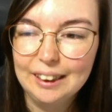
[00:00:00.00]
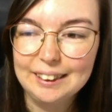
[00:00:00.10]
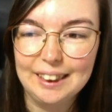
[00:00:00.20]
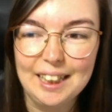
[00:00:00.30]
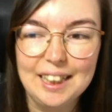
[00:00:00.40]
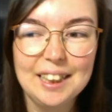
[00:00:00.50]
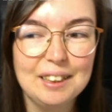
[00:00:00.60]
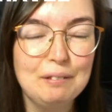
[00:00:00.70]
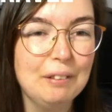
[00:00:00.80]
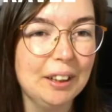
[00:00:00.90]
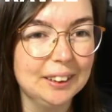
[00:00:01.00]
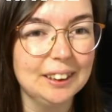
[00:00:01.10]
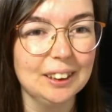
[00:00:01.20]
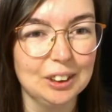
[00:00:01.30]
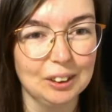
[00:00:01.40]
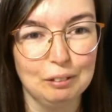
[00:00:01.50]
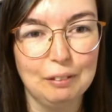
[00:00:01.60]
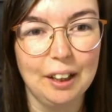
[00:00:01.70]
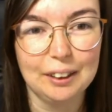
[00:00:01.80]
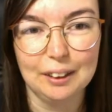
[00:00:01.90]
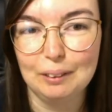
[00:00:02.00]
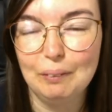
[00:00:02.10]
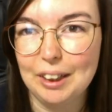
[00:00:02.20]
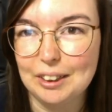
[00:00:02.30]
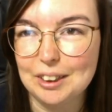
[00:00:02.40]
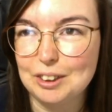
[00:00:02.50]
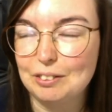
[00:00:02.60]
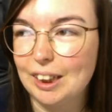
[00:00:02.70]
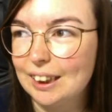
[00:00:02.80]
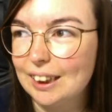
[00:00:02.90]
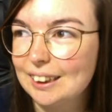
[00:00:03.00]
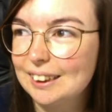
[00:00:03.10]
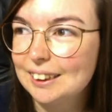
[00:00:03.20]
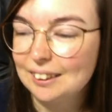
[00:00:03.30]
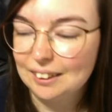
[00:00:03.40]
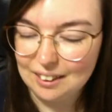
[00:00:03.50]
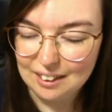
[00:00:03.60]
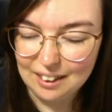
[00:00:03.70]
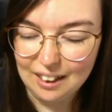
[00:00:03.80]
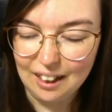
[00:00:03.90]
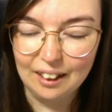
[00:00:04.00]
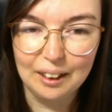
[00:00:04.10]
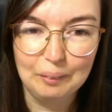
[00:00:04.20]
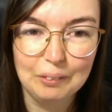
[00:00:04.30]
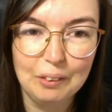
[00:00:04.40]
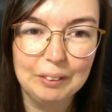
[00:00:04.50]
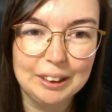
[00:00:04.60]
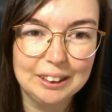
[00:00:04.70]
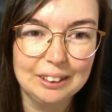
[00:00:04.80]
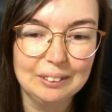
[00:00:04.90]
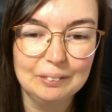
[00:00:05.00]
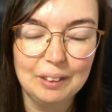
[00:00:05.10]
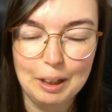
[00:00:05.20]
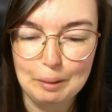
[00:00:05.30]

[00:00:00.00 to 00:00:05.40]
take advantage of the fact that the weather's really nice, and I'm going to